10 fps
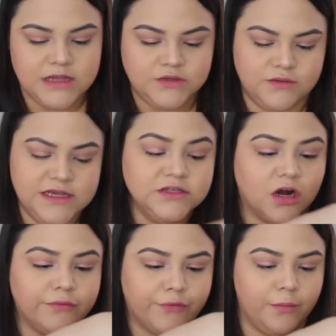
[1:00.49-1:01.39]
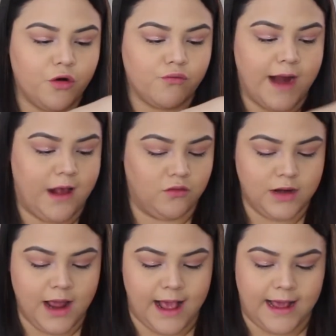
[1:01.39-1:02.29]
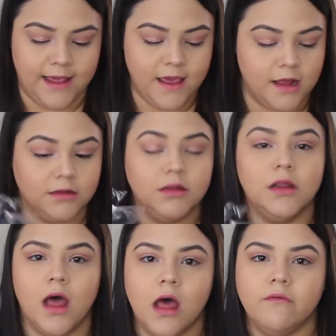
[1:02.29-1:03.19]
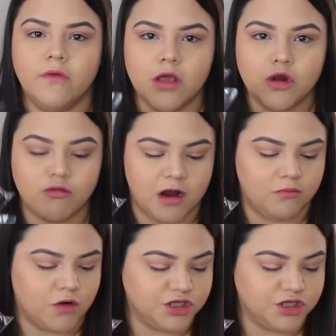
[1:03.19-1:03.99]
So these are from Crown. I love Crown